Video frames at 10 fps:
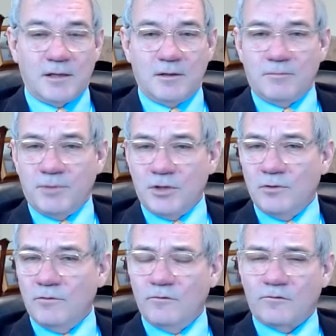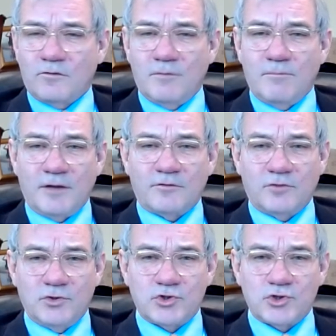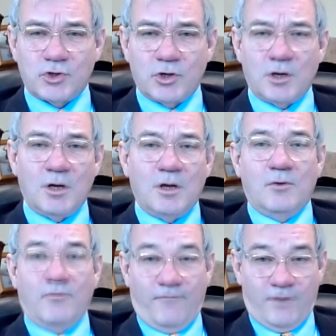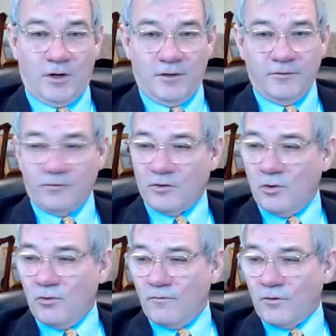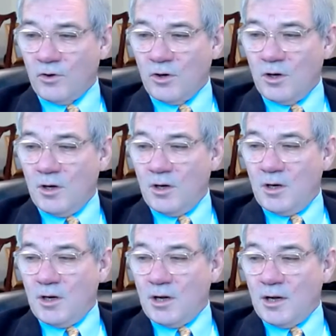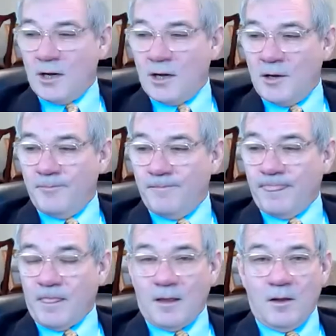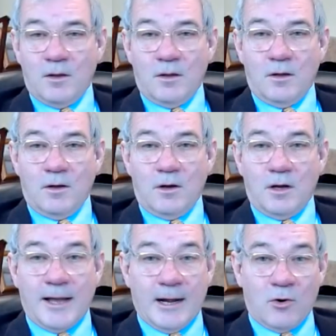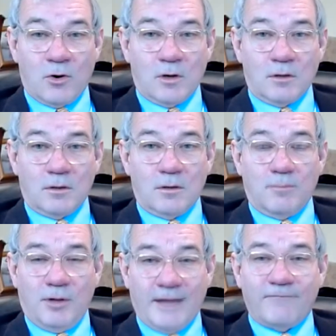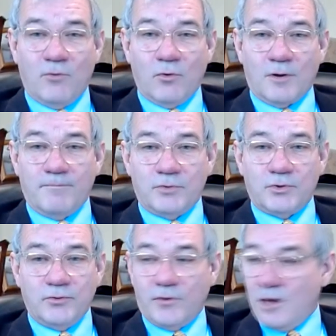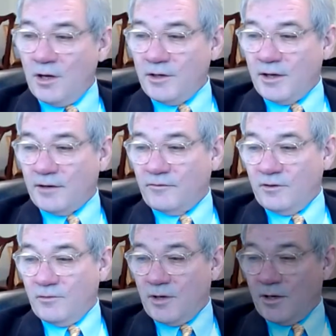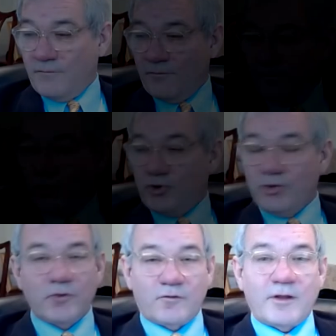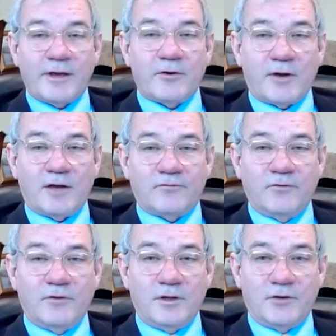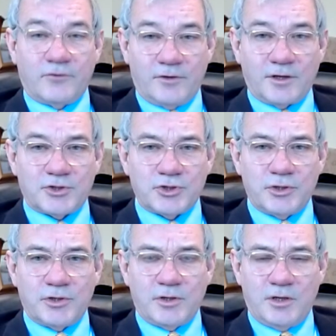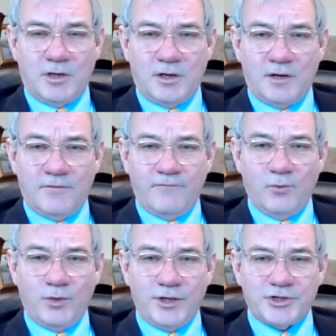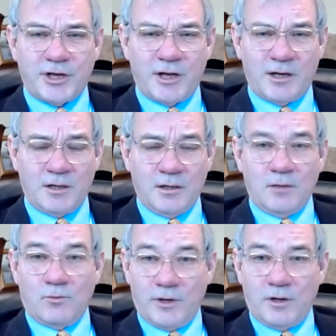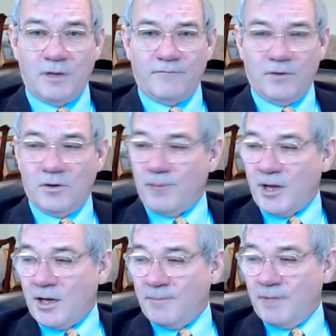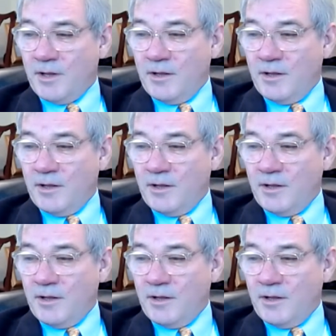can be used to messenger funds over uh, our platform to the contacts that you have. Two years later, after the introduction of the WeChat Red Envelope app,